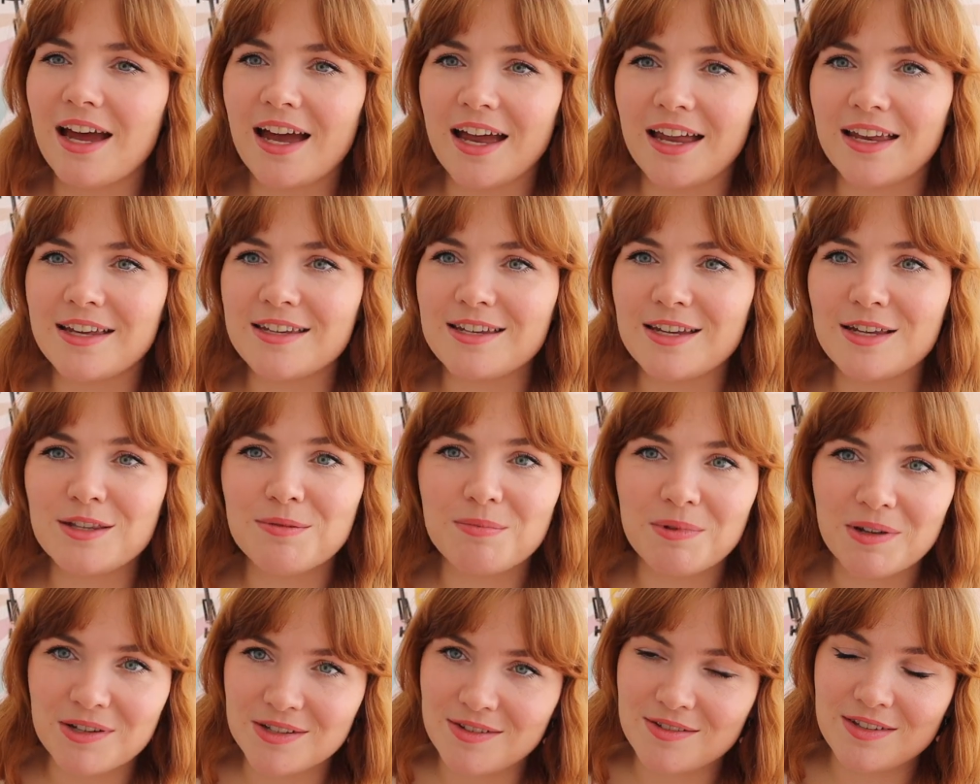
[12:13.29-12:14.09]
And
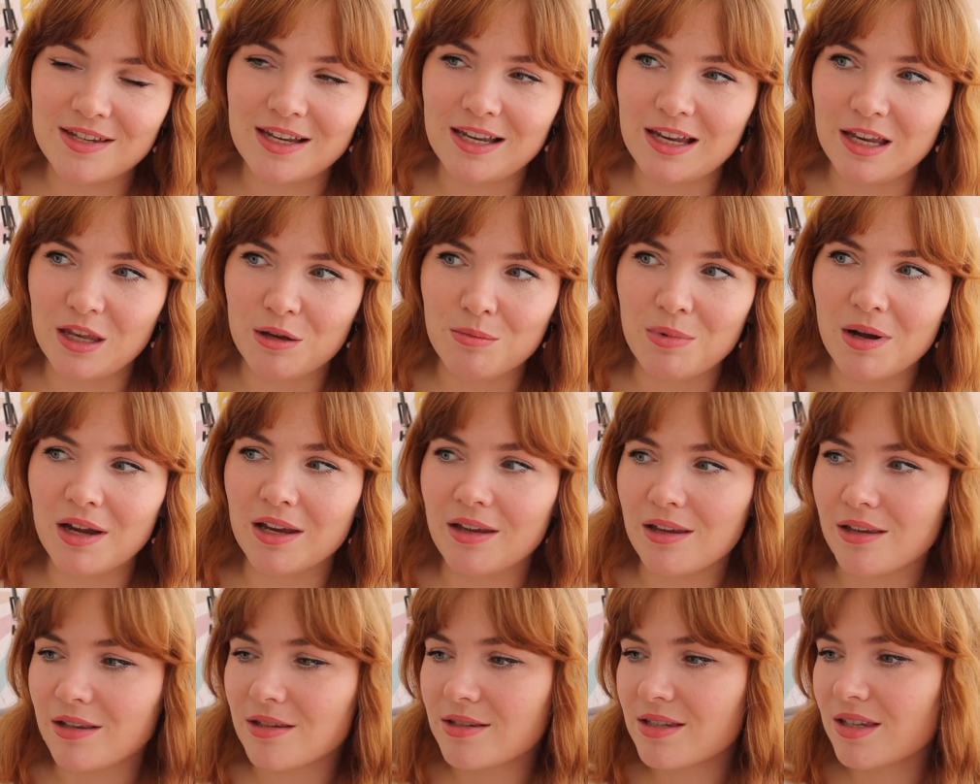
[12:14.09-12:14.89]
it's because of Tilly and the
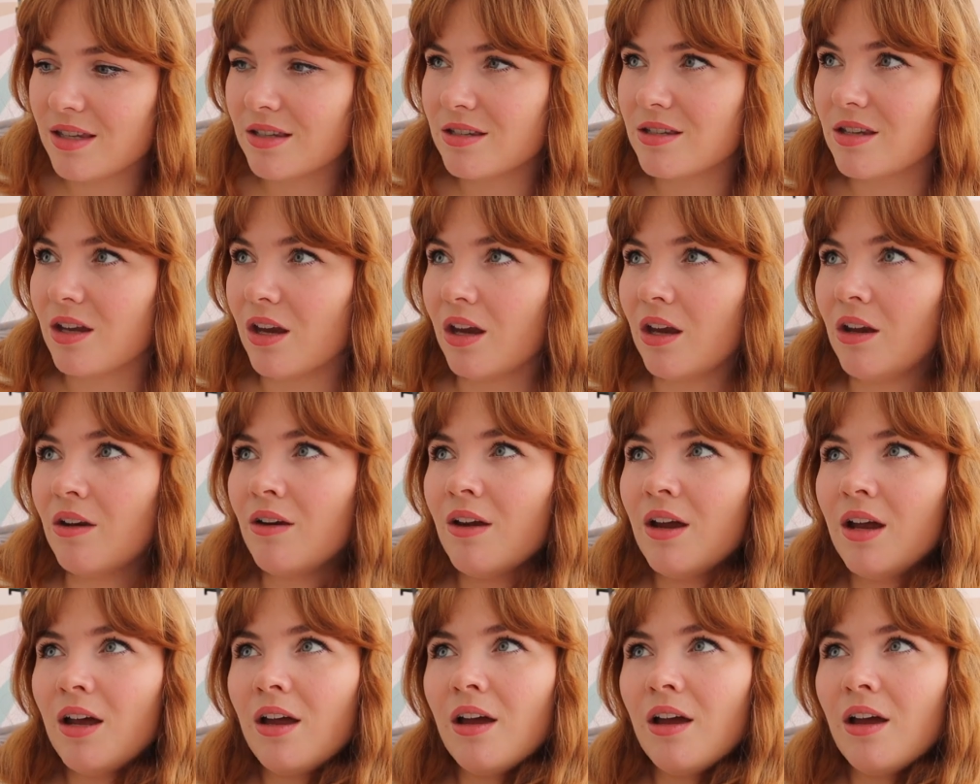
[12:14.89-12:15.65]
Buttons. So I